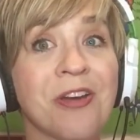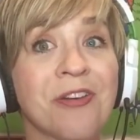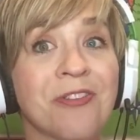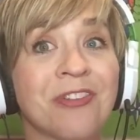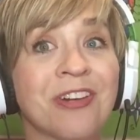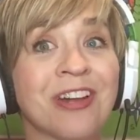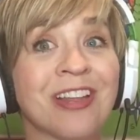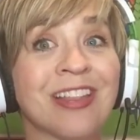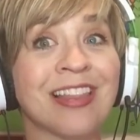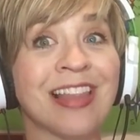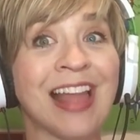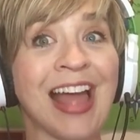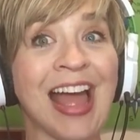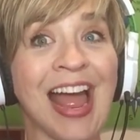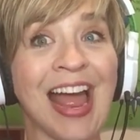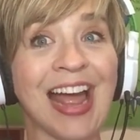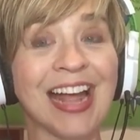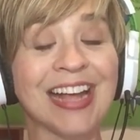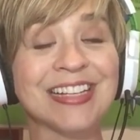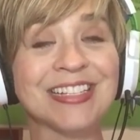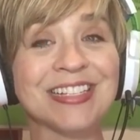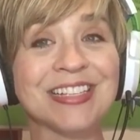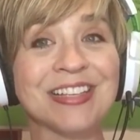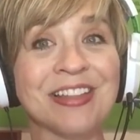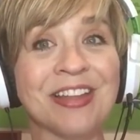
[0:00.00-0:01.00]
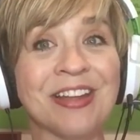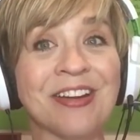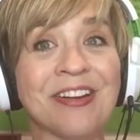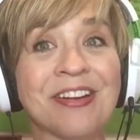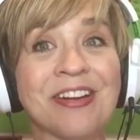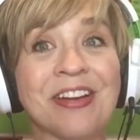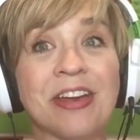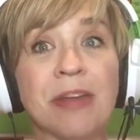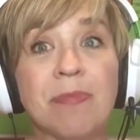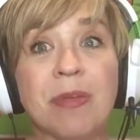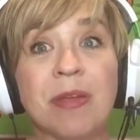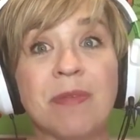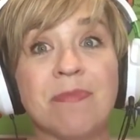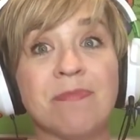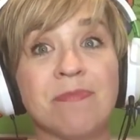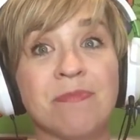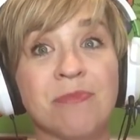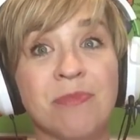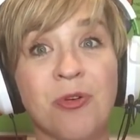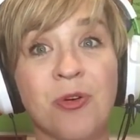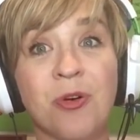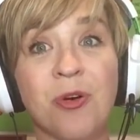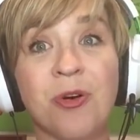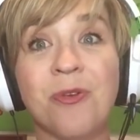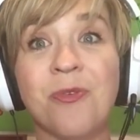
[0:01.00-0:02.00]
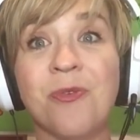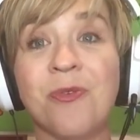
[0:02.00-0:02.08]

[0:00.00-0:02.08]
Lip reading: relax, they're going to be more